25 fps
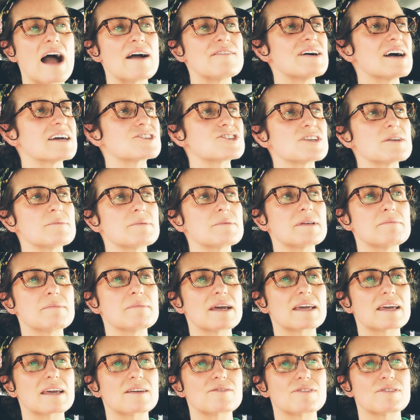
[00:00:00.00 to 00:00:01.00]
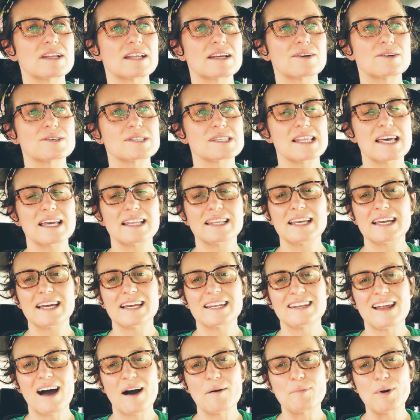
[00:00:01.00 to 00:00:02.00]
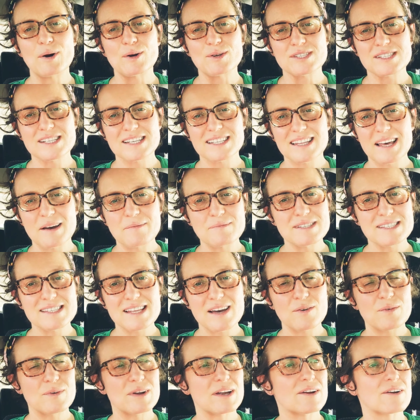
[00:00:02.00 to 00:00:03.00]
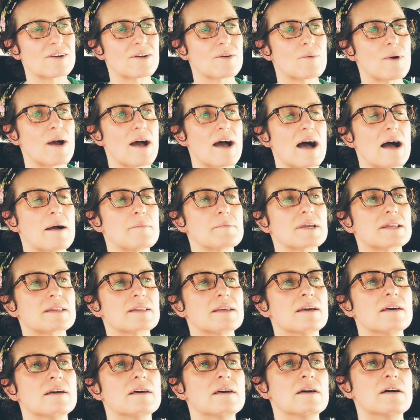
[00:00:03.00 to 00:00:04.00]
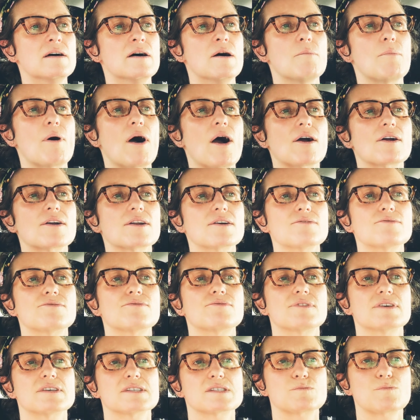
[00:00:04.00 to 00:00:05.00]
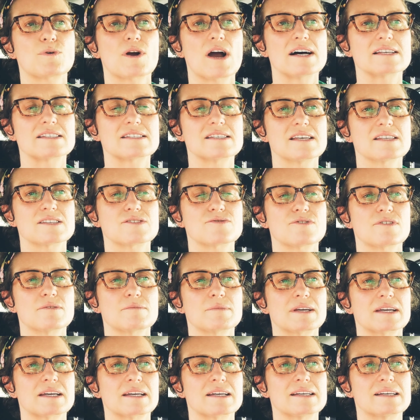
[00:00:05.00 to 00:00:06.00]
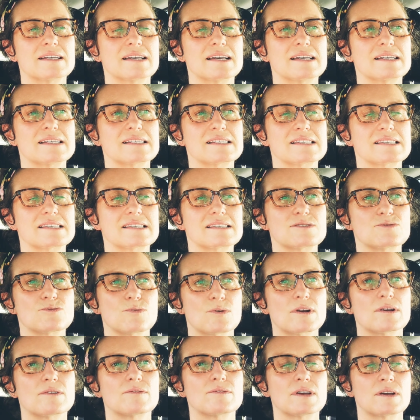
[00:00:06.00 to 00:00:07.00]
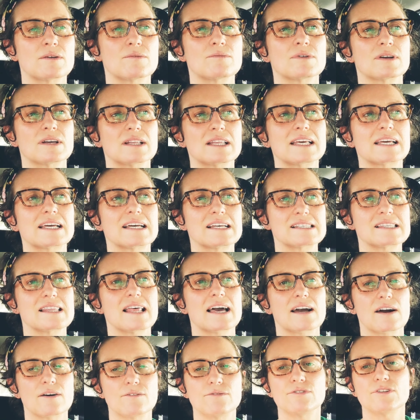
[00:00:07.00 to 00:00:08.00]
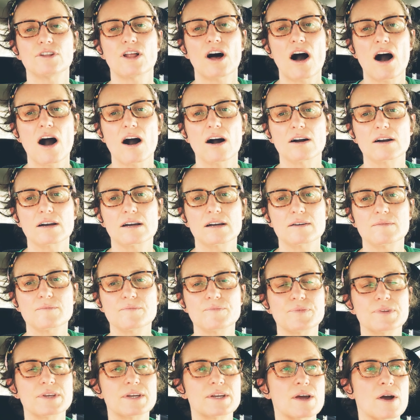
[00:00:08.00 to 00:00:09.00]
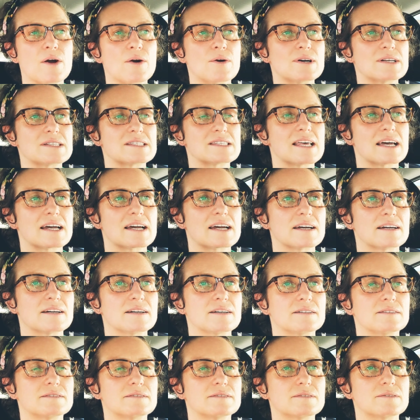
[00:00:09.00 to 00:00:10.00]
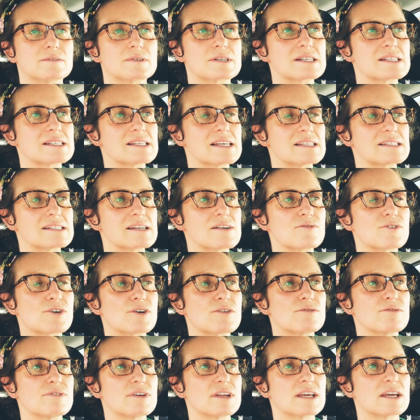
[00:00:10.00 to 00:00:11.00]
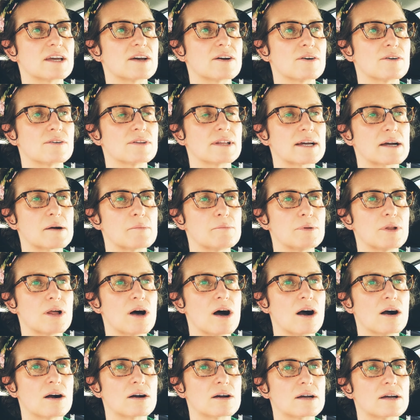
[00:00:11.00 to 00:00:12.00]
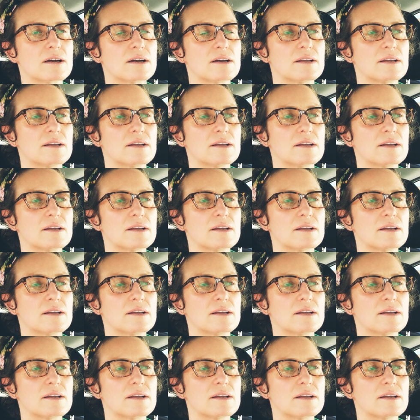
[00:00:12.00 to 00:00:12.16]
actually been making videos lately and not posting them. Is that weird or what? I mean, part of this process for me is sort of, it really is like a vlog, you know. It's like a, what does that stand for? A video, like a blog.